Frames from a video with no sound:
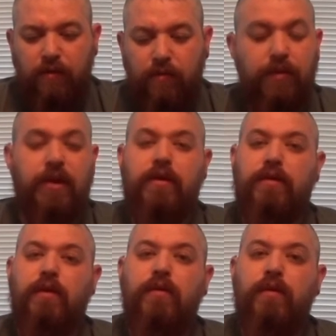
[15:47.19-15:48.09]
We're not
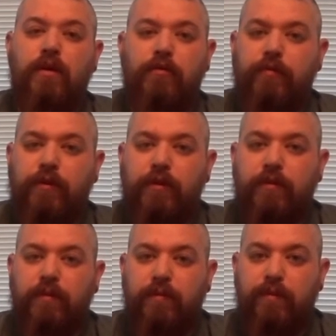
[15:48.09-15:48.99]
going to go
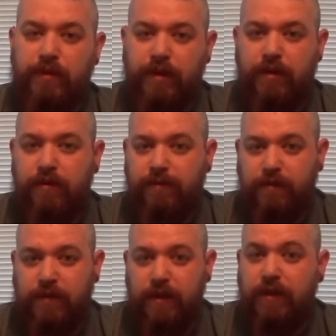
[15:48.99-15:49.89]
over putting together a
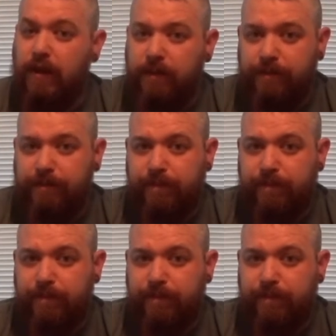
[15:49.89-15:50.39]
first aid kit,